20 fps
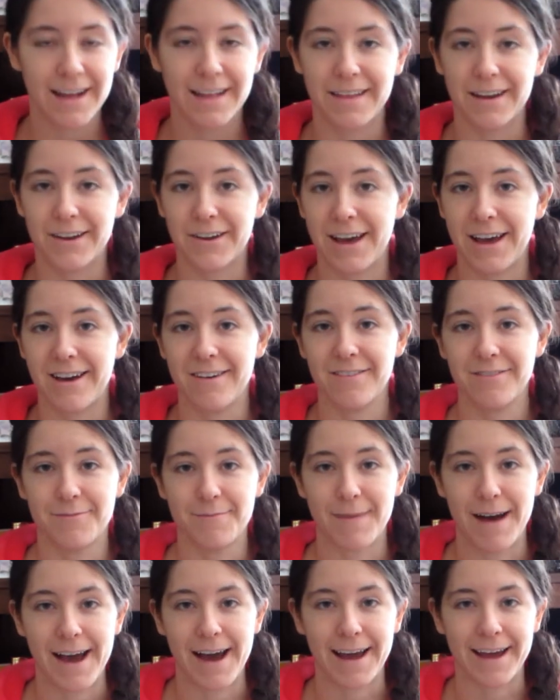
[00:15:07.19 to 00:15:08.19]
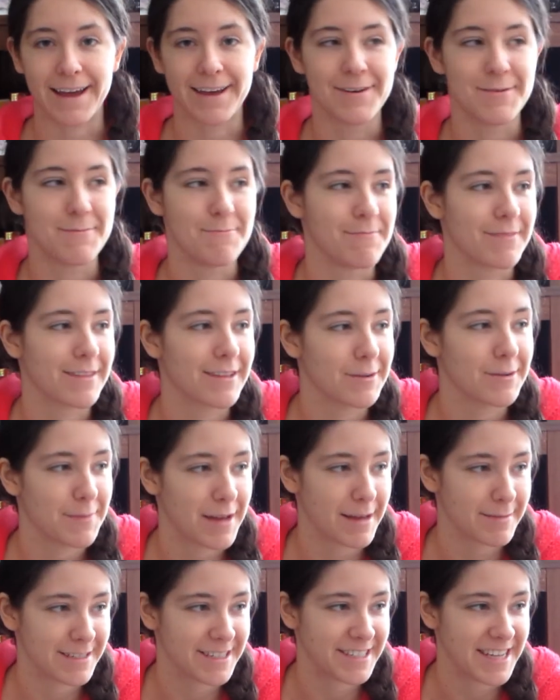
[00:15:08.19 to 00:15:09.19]
there you have my little
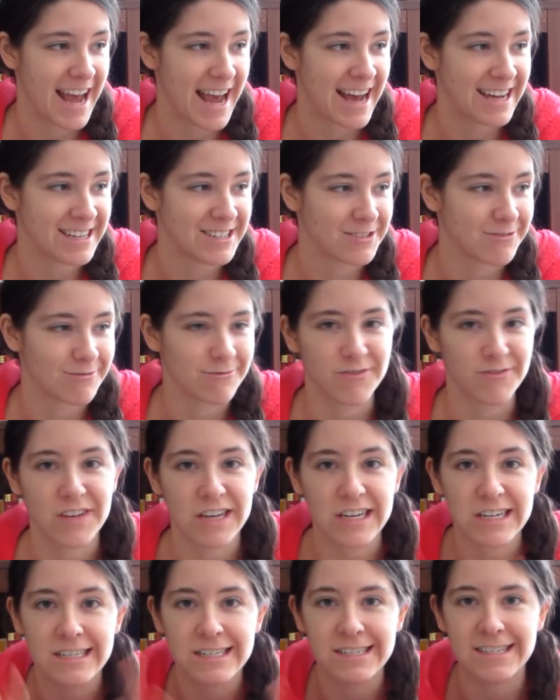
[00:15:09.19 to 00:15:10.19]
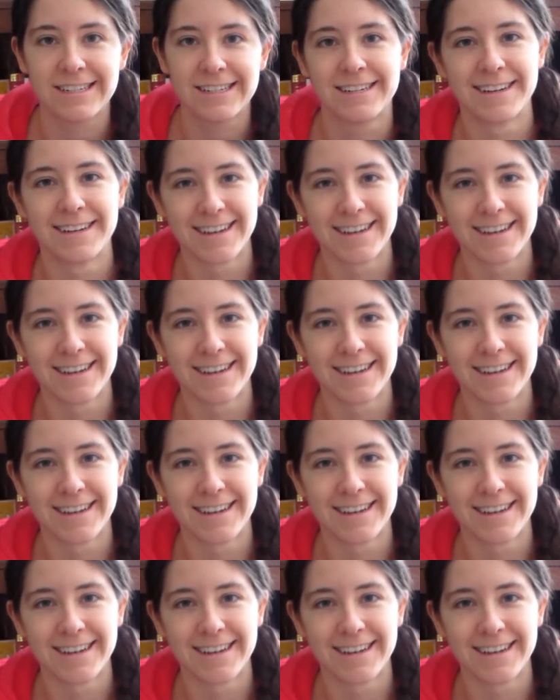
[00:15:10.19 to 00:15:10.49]
baby stash reveal.